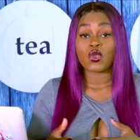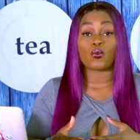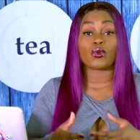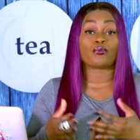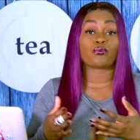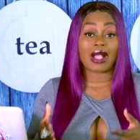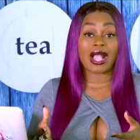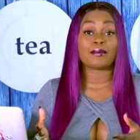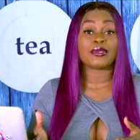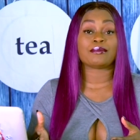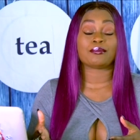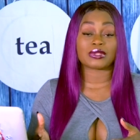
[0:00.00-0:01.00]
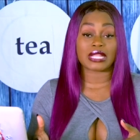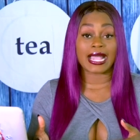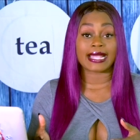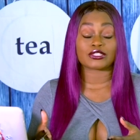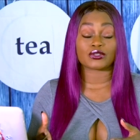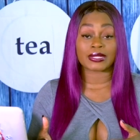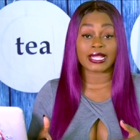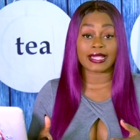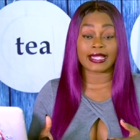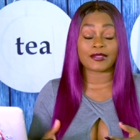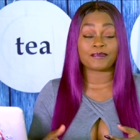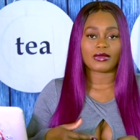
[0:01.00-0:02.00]
would rob him blind,
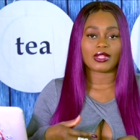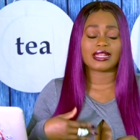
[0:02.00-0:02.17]
okay?